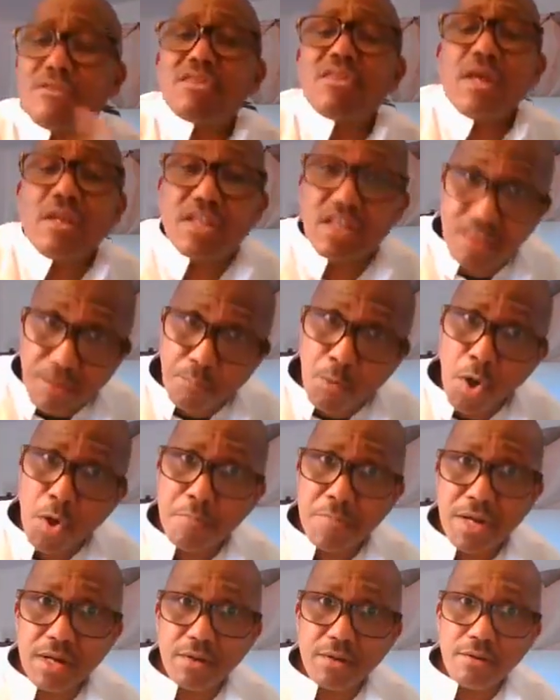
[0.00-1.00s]
a
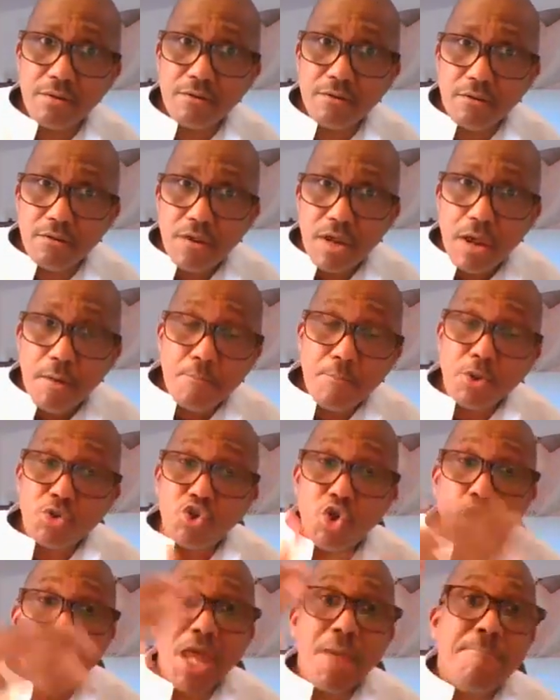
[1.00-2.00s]
disappointment, but
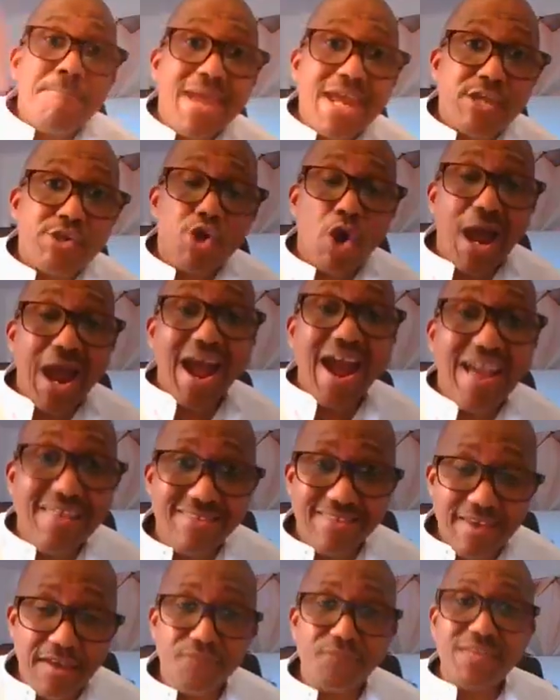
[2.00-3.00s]
not a major,
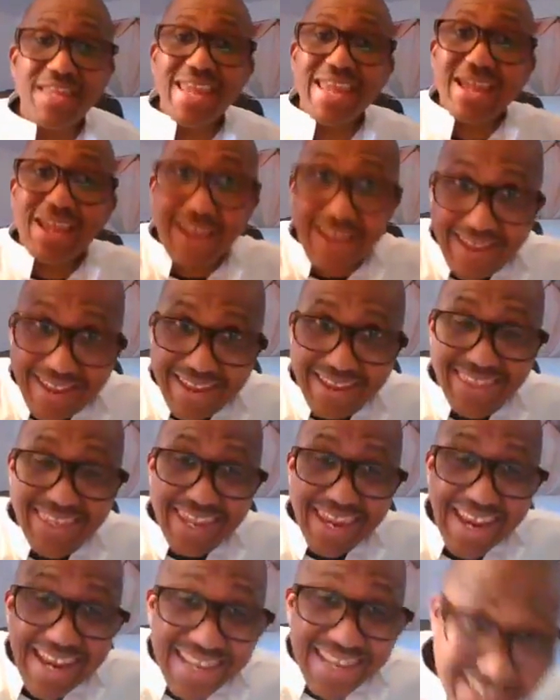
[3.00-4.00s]
as if the
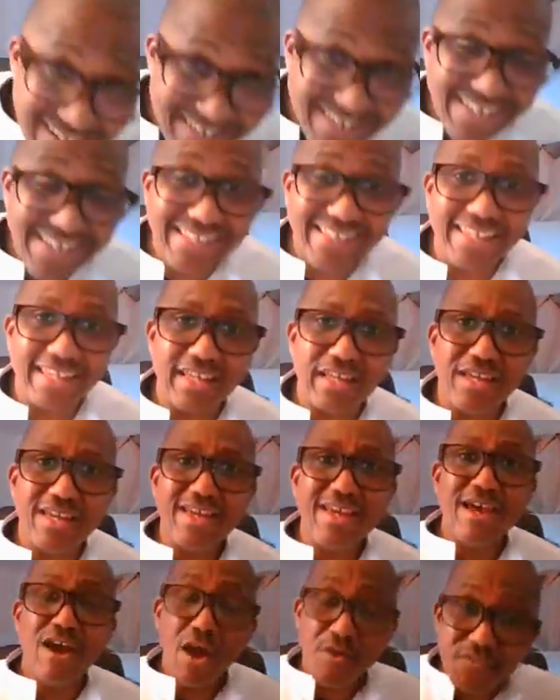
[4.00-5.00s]
integrity
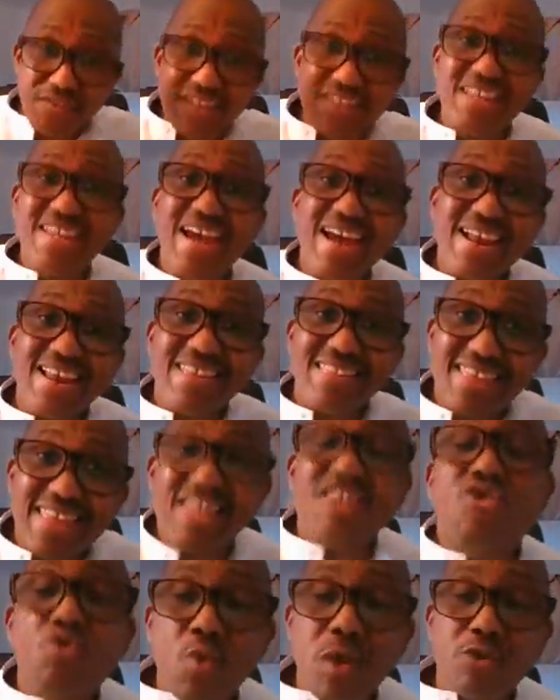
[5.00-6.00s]
of the TRRC
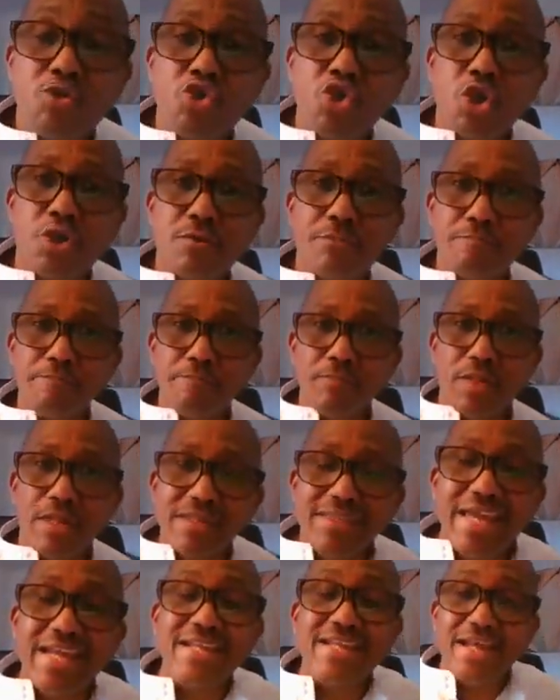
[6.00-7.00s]
is questioned.
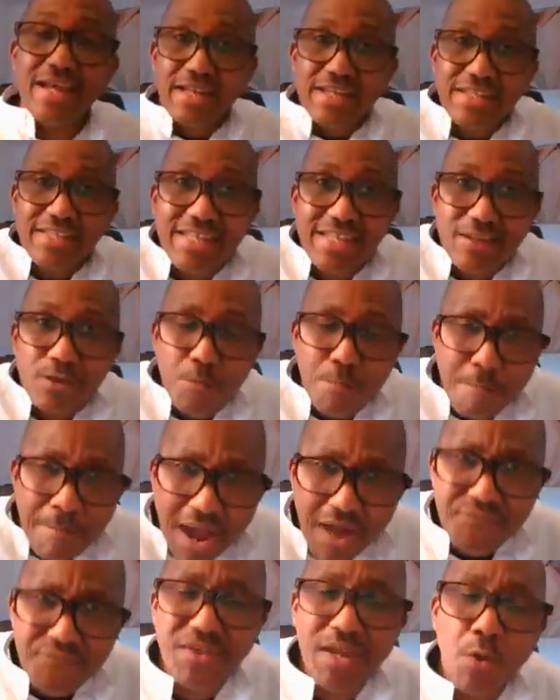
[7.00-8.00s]
Then the
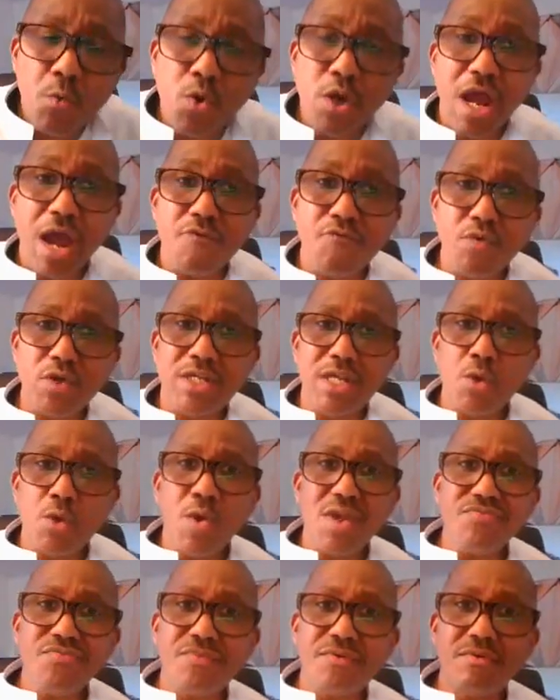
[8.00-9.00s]
mafia would have what they
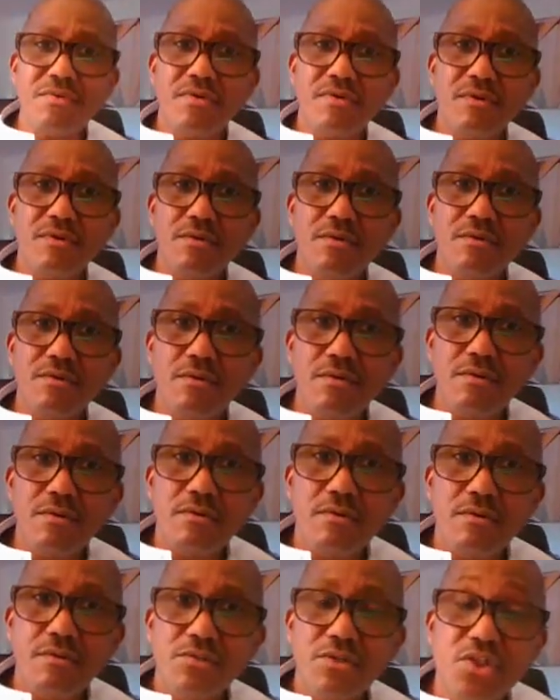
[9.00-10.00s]
want,
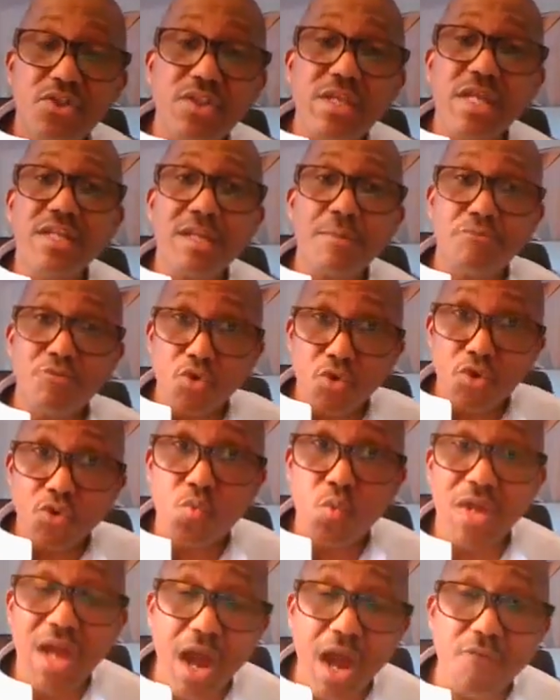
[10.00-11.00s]
the state captors
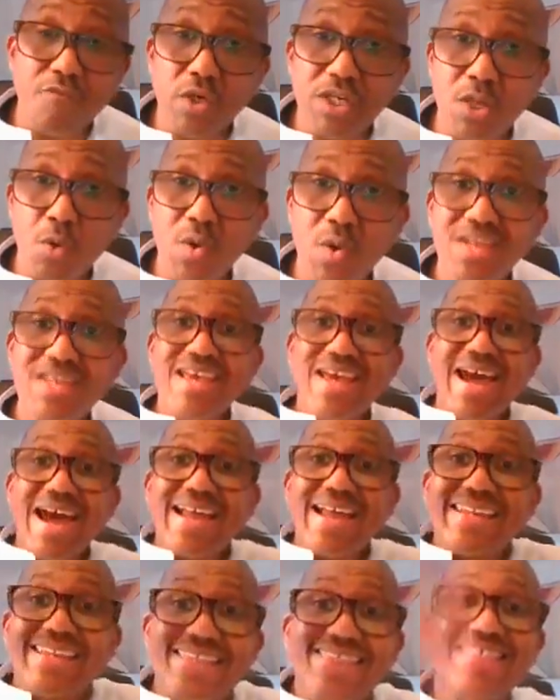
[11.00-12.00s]
will have what they want
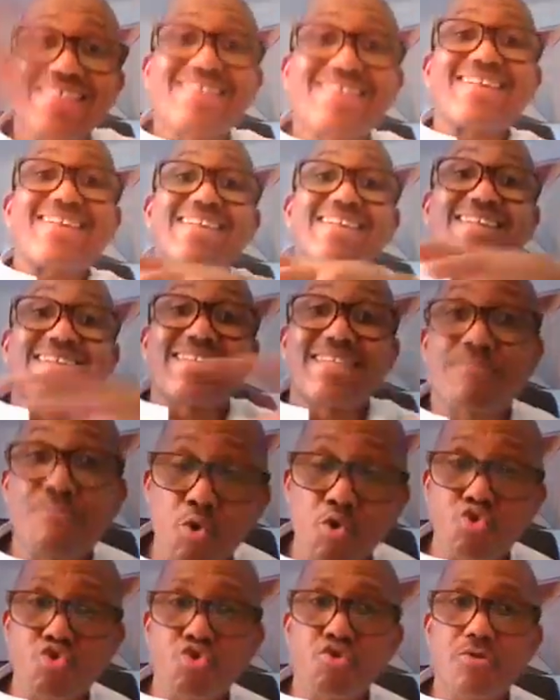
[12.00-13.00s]
and discredit the
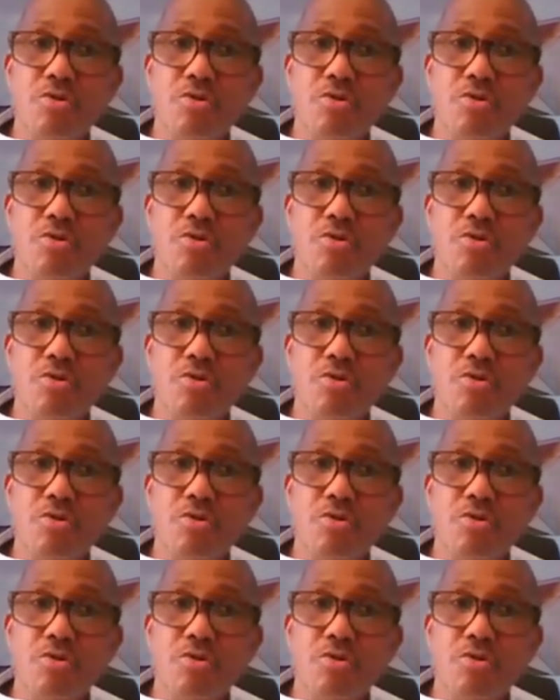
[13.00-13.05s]
report.